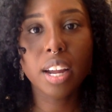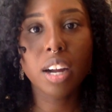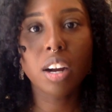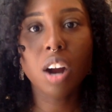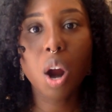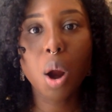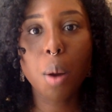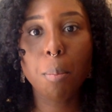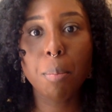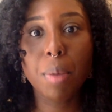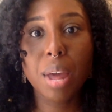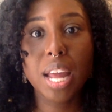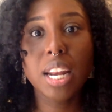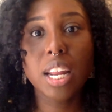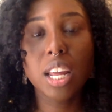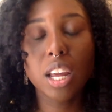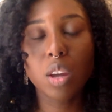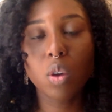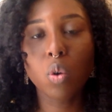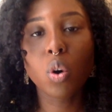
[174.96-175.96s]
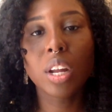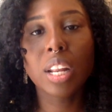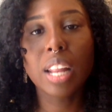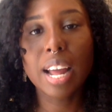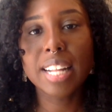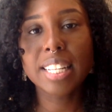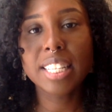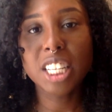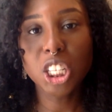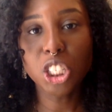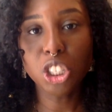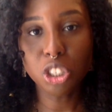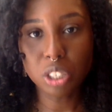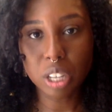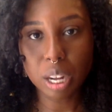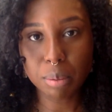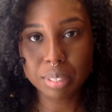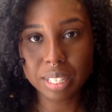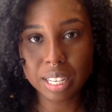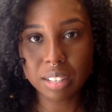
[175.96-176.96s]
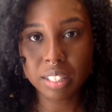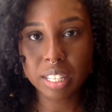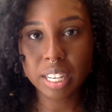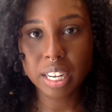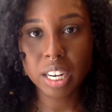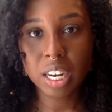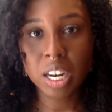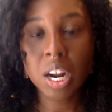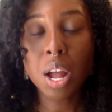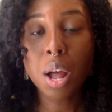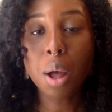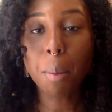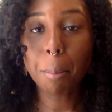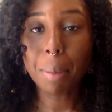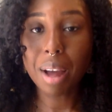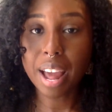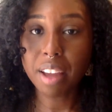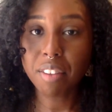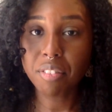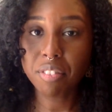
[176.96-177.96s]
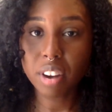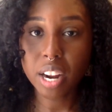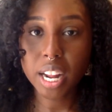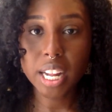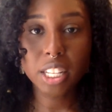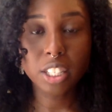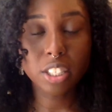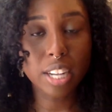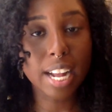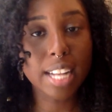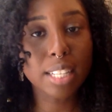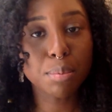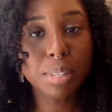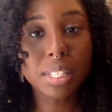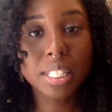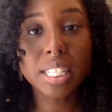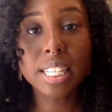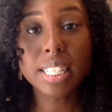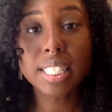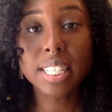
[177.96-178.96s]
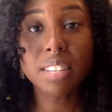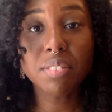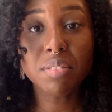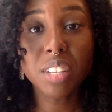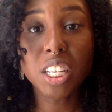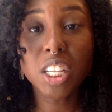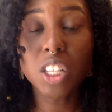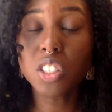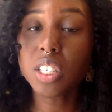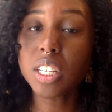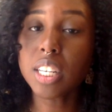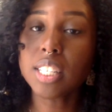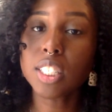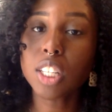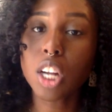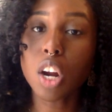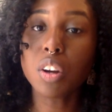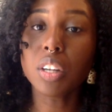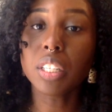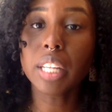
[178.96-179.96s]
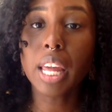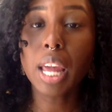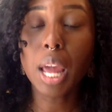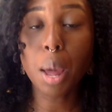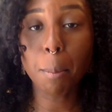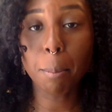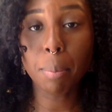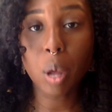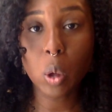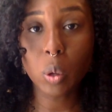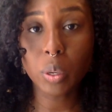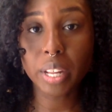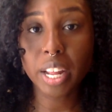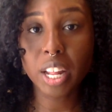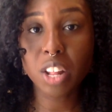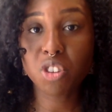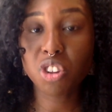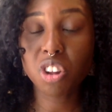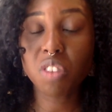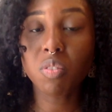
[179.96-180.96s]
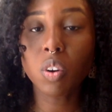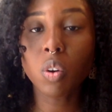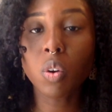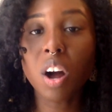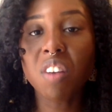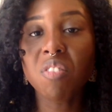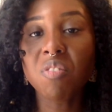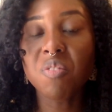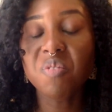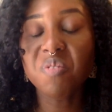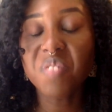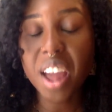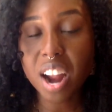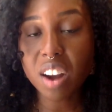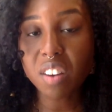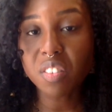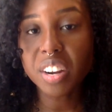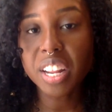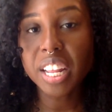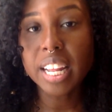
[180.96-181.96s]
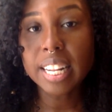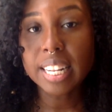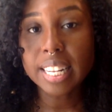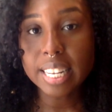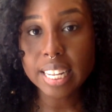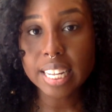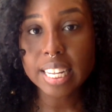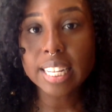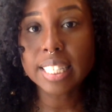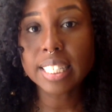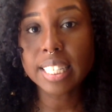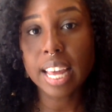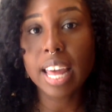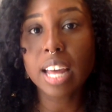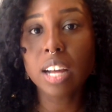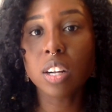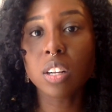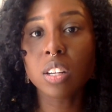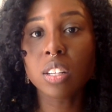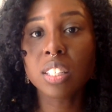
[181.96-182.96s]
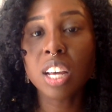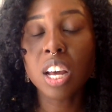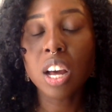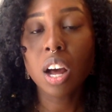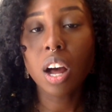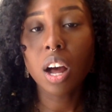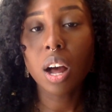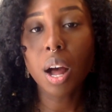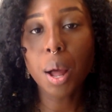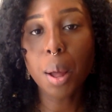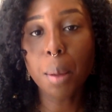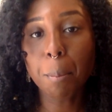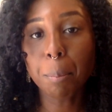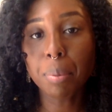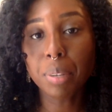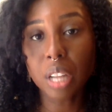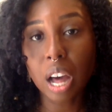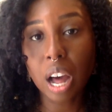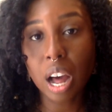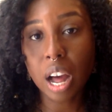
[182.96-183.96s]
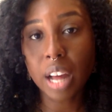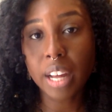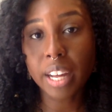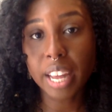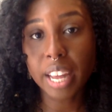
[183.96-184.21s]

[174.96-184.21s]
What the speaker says: there are many online teaching jobs out there. My friend, Jasmine TTV, she is currently in Poland. She wrote a very detailed blog